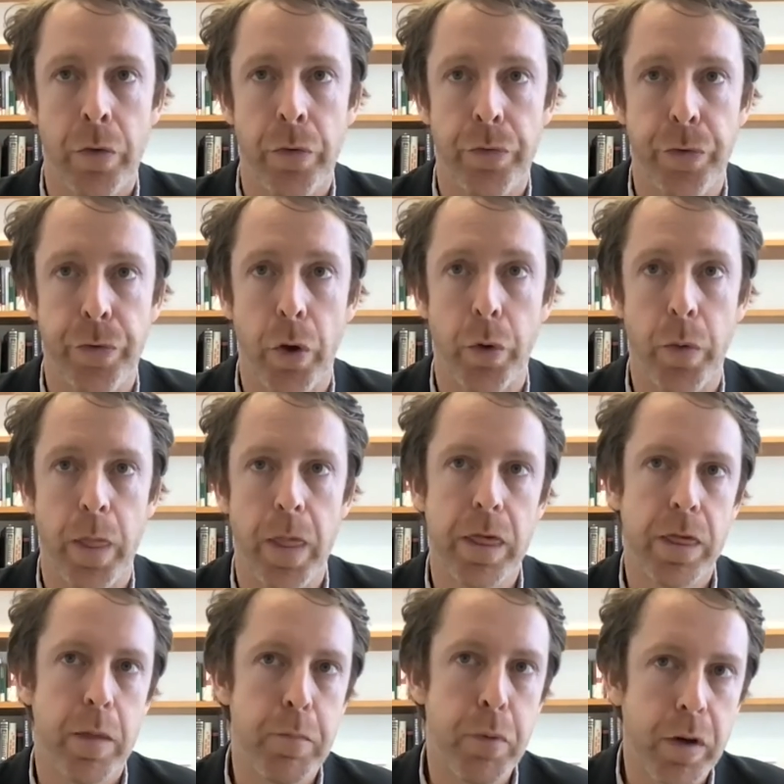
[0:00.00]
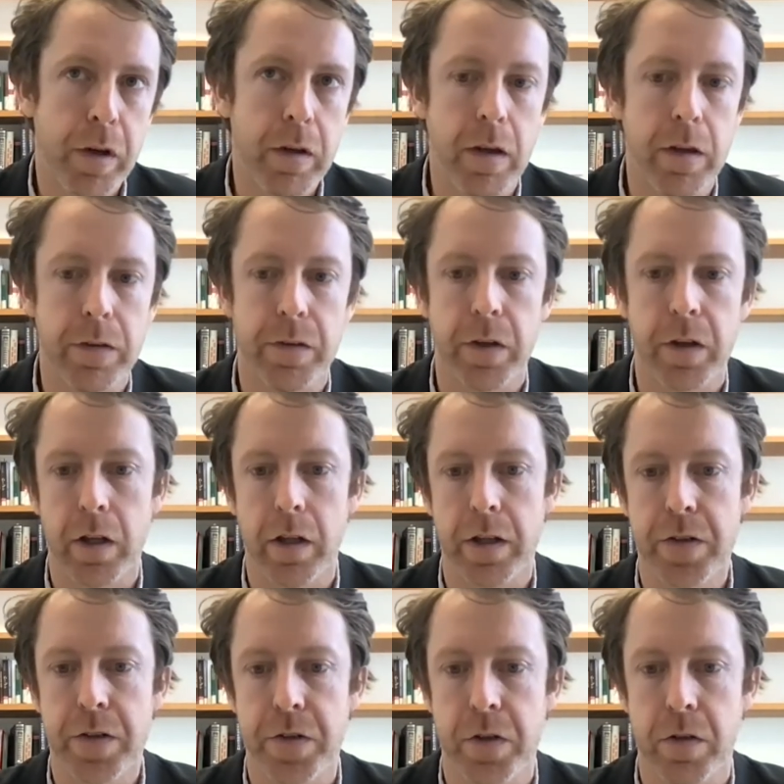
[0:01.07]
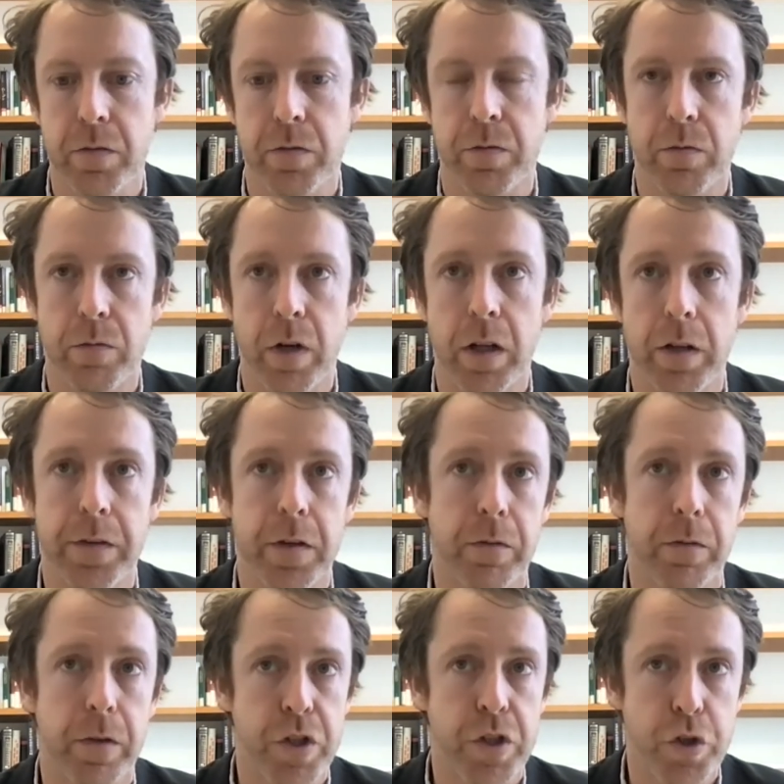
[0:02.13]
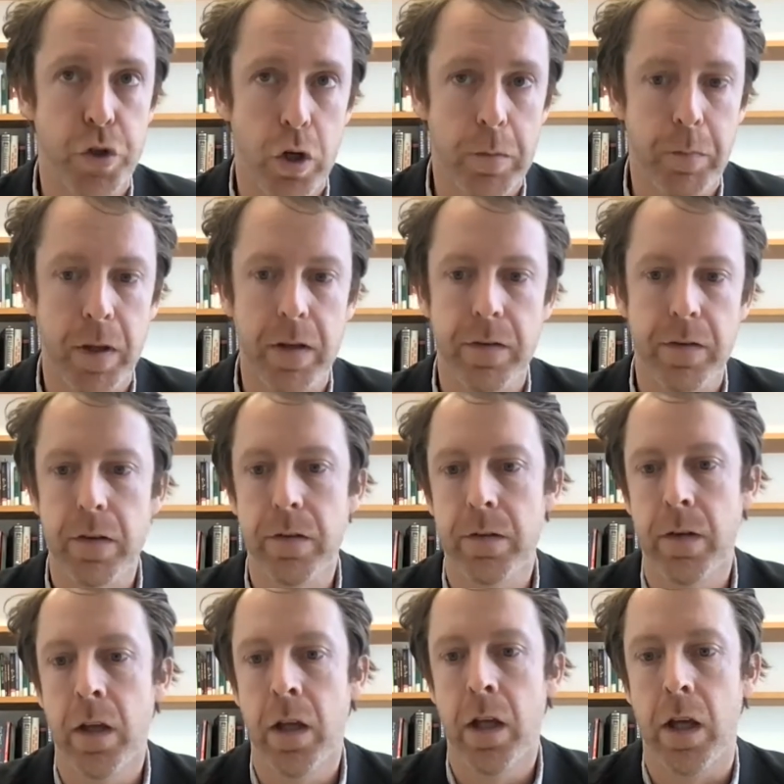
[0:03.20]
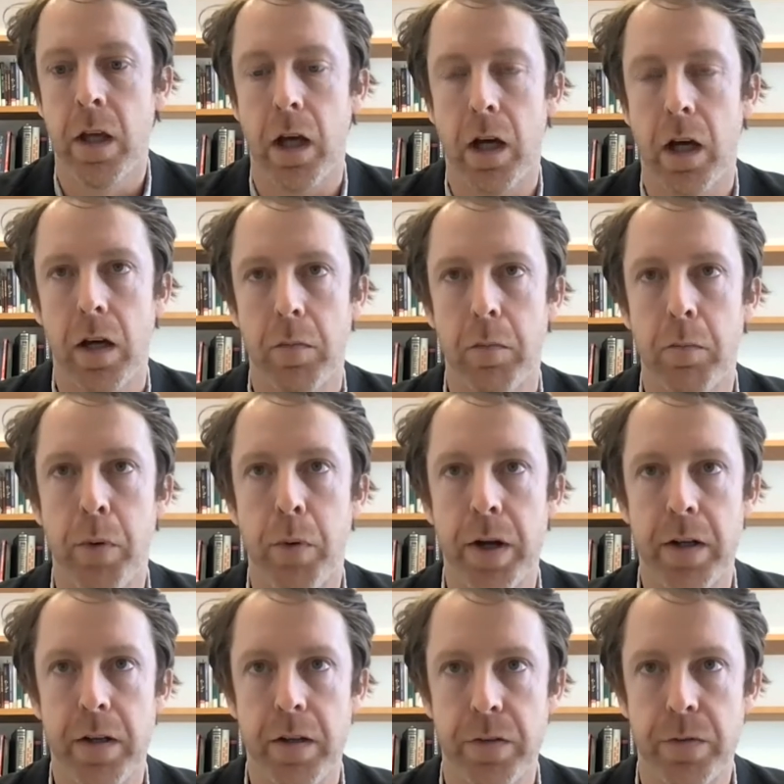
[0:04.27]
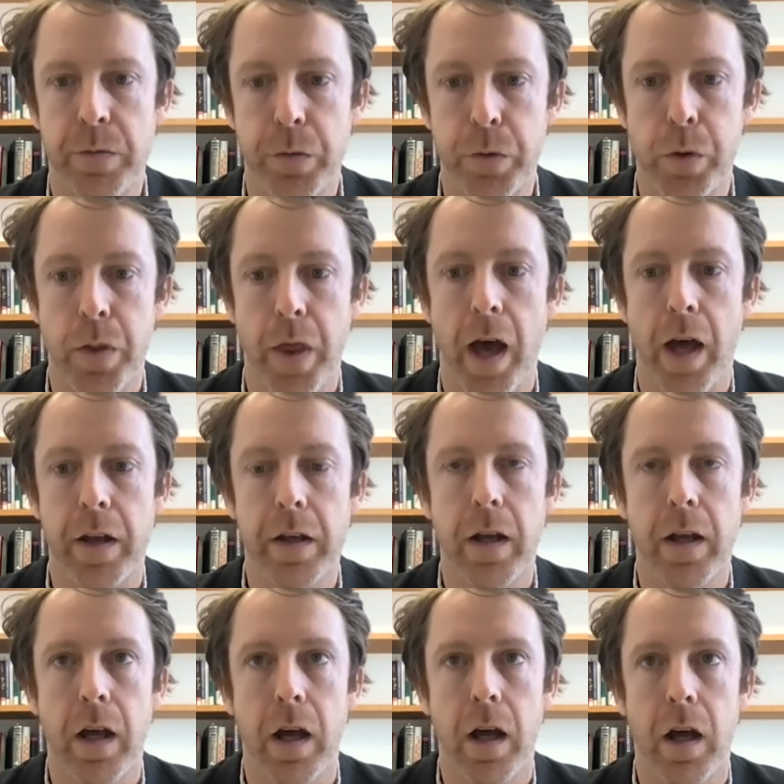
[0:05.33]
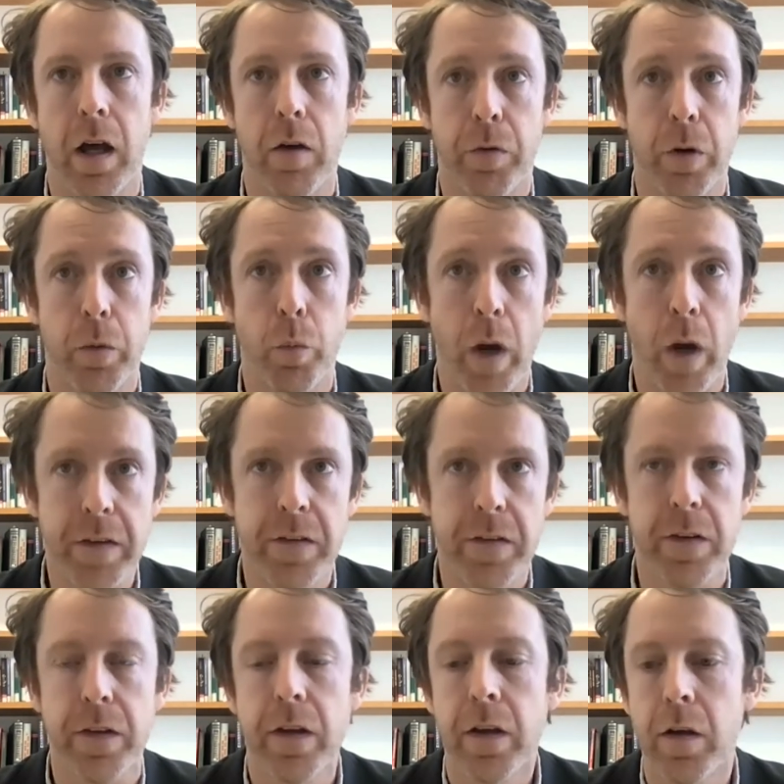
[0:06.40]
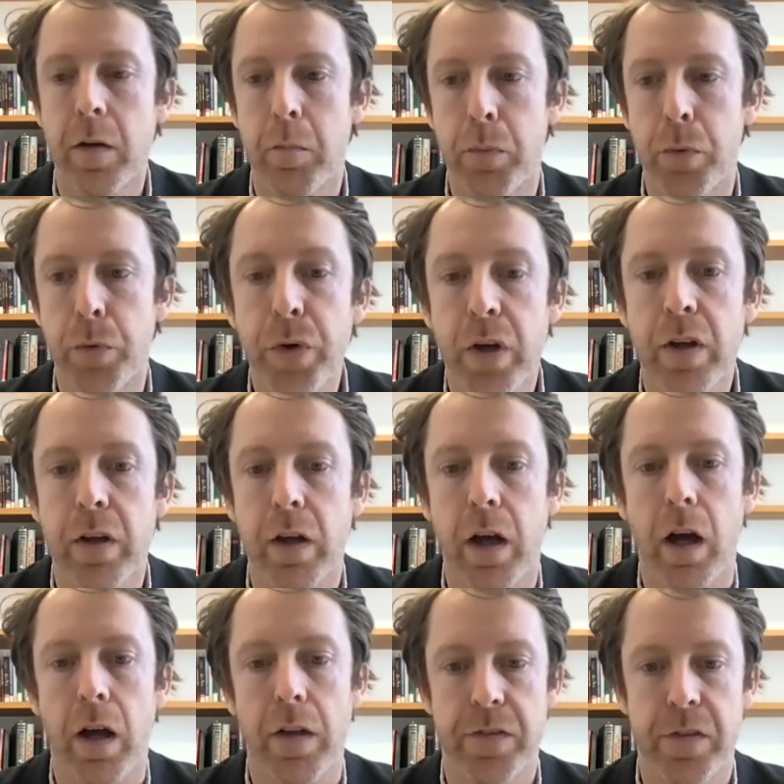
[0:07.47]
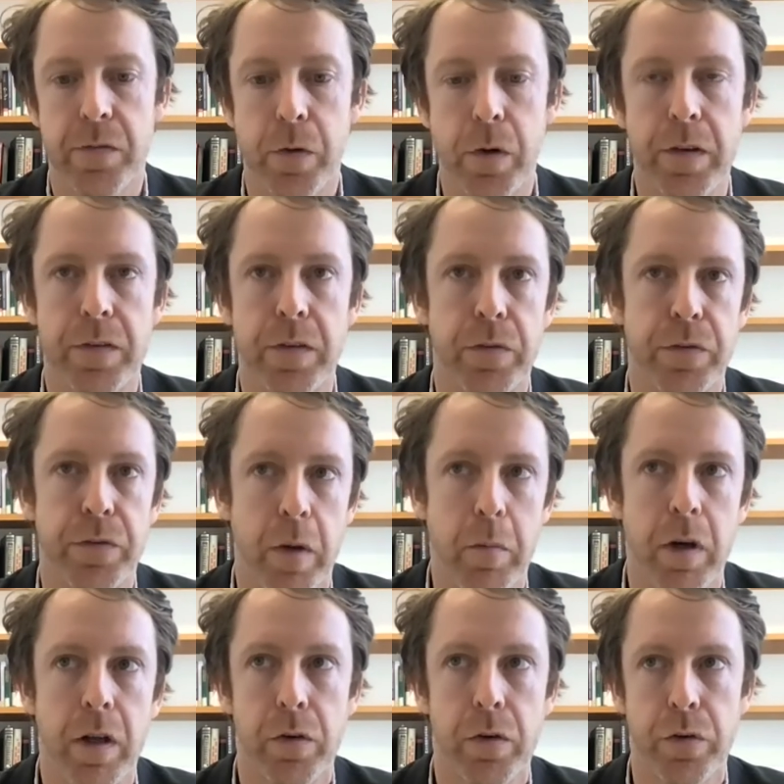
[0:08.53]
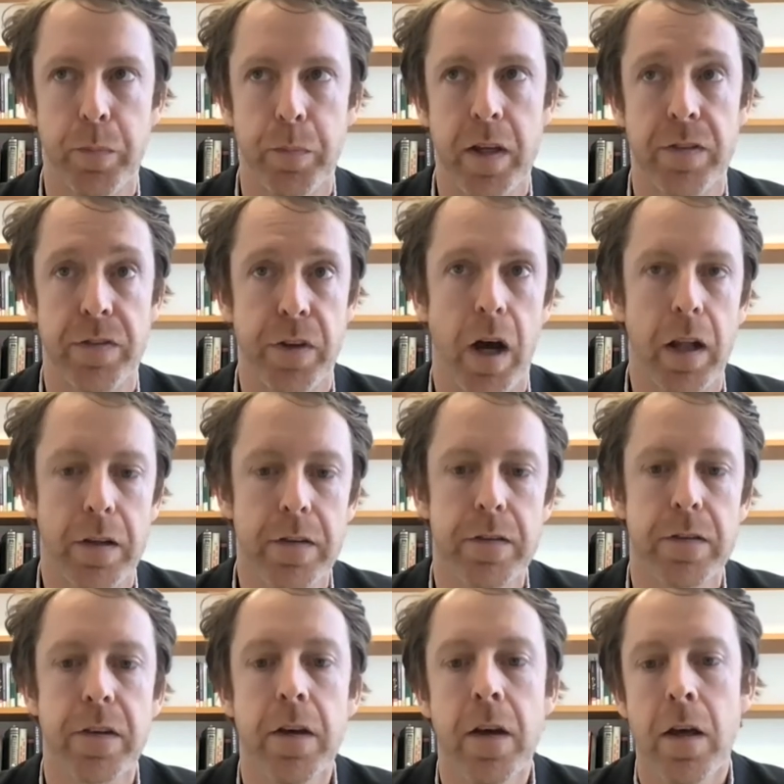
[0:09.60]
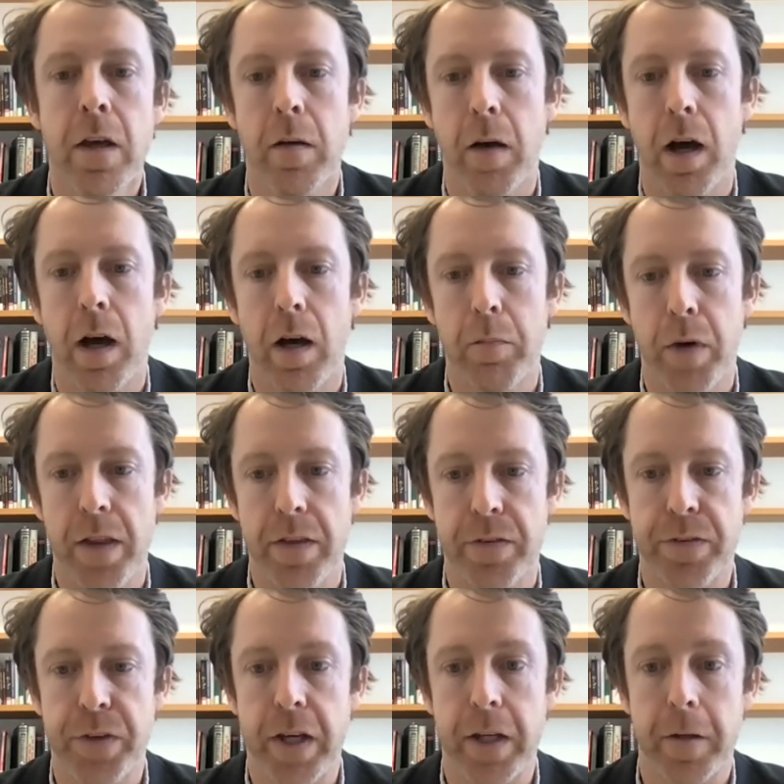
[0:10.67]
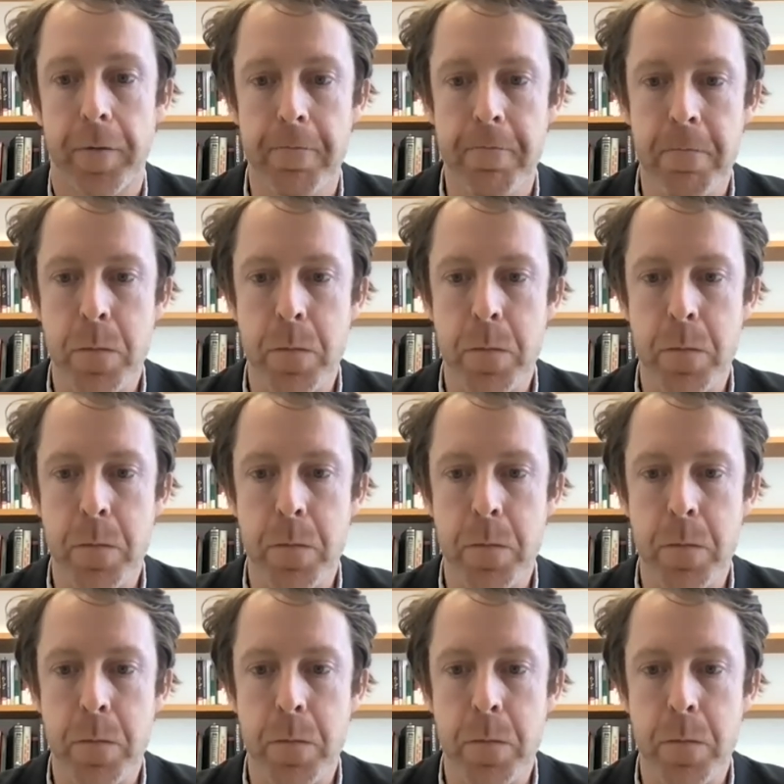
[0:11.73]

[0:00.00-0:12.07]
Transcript: So the book is a collection of relatively short pieces, um, but it is, for all that, uh, a very weighty book. Uh, it's the voice of someone who's been silenced uh, by the state